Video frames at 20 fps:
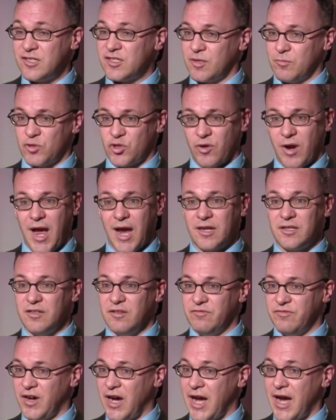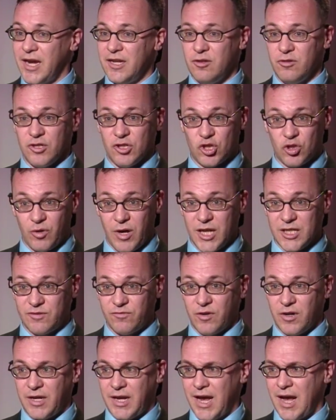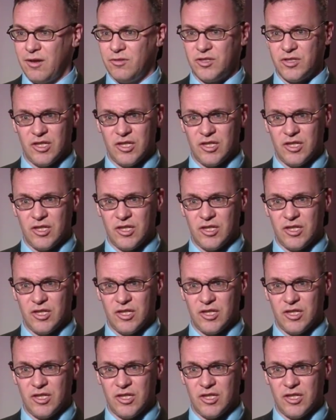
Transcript: subtract, divide. You can transfer accounts.